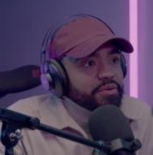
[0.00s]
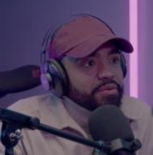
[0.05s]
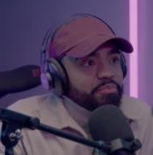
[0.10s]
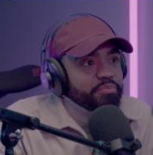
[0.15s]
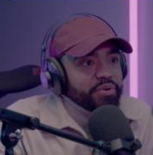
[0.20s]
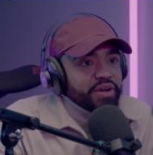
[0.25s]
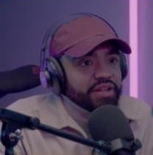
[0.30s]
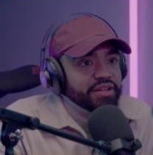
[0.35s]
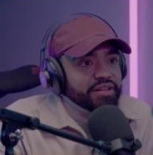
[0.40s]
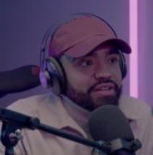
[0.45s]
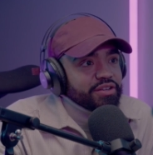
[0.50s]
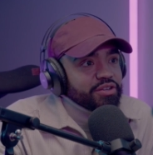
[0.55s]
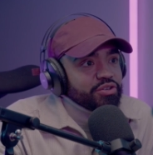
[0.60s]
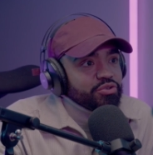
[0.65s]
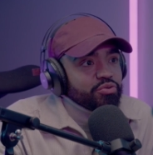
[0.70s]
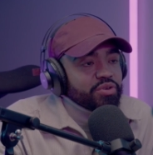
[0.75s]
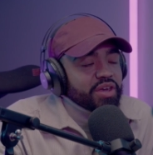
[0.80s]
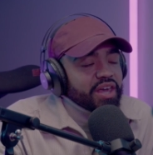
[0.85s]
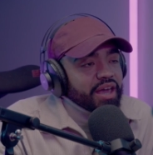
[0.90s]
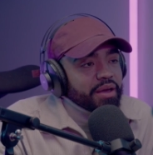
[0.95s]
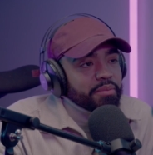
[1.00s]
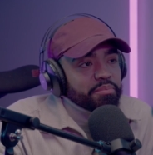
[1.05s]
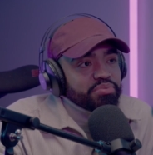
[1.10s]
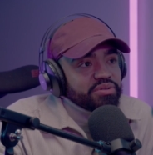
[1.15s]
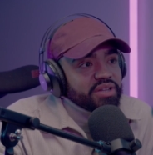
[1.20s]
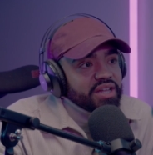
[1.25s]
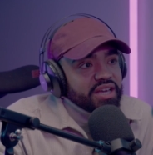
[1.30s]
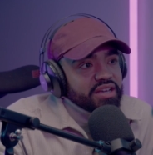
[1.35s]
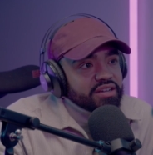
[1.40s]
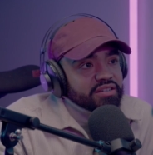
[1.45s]
but you can't
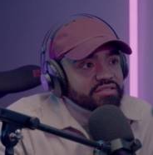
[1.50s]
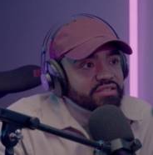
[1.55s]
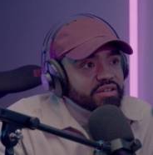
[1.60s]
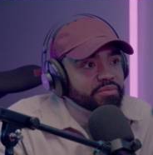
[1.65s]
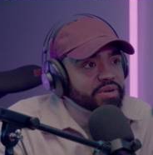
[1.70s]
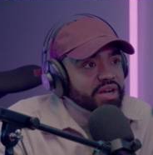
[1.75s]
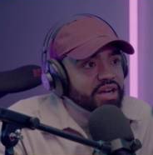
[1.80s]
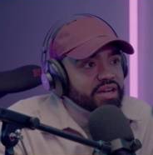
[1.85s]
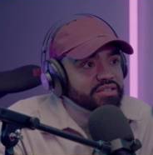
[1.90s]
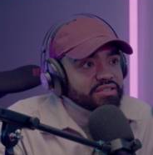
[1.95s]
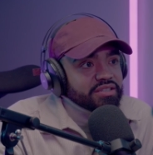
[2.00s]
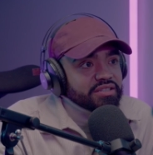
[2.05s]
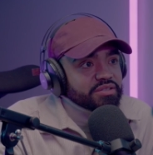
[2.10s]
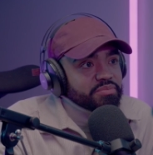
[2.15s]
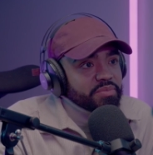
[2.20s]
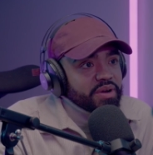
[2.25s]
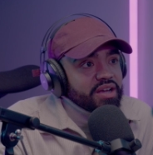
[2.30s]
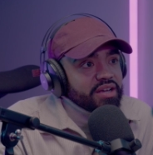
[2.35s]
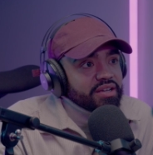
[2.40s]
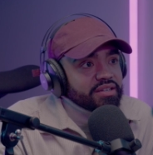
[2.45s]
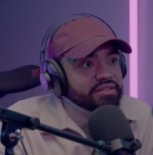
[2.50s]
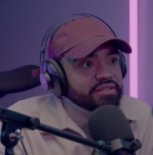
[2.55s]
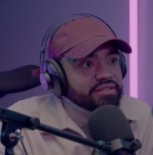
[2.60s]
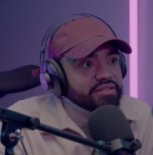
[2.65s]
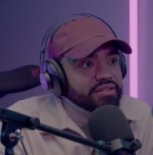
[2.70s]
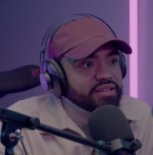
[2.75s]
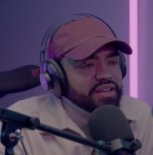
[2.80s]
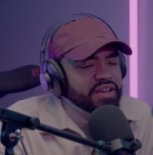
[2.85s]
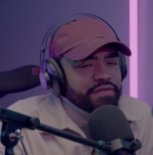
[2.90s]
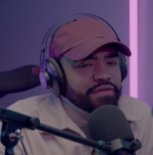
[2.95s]
play your subconscious mind.
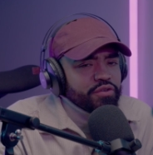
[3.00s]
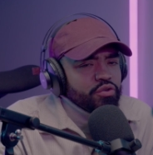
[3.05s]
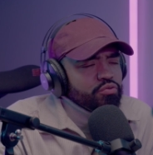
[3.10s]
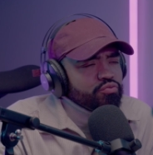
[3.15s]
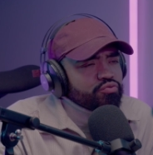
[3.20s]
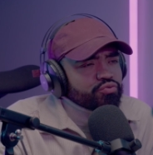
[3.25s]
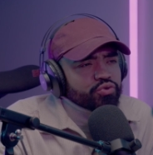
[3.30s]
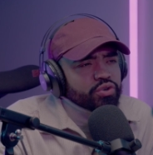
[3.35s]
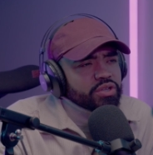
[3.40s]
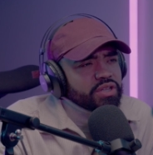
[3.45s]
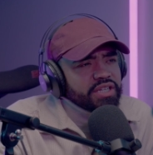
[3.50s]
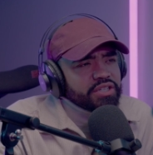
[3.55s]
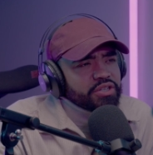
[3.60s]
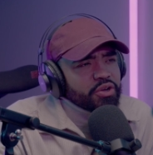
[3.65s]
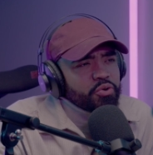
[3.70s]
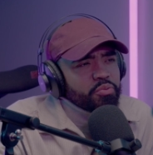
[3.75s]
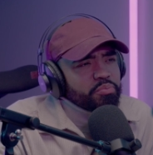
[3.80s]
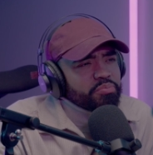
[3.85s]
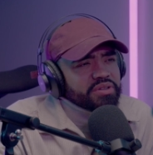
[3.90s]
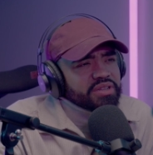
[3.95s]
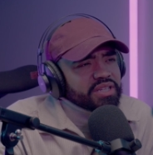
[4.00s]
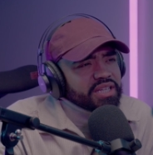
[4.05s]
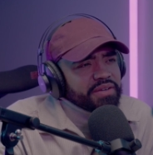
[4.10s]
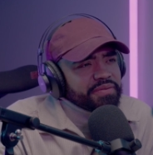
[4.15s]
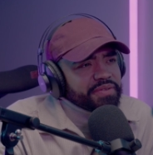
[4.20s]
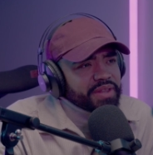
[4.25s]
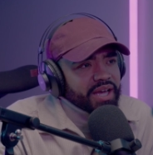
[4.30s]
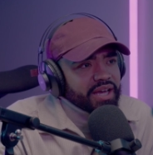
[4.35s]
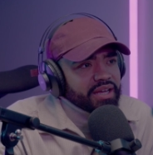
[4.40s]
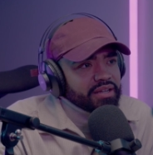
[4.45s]
If you really don't
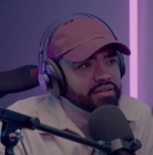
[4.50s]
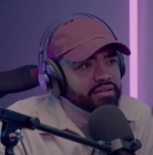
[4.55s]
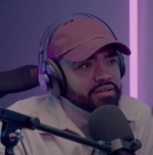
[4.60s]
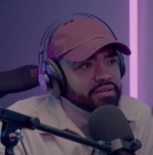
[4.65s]
believe that,